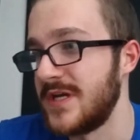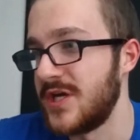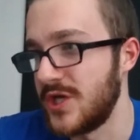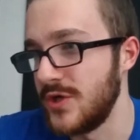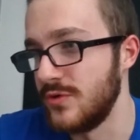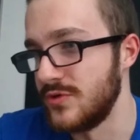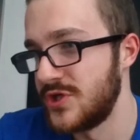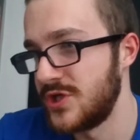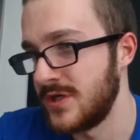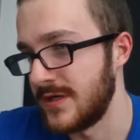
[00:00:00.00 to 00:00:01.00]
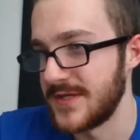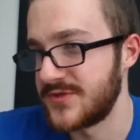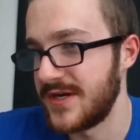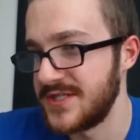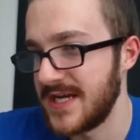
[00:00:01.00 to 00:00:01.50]
huge. Best
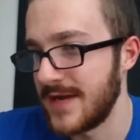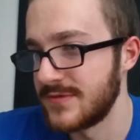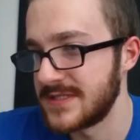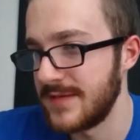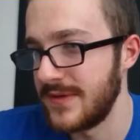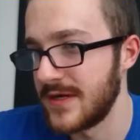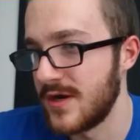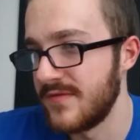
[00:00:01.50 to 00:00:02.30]
strategy game, we're skipping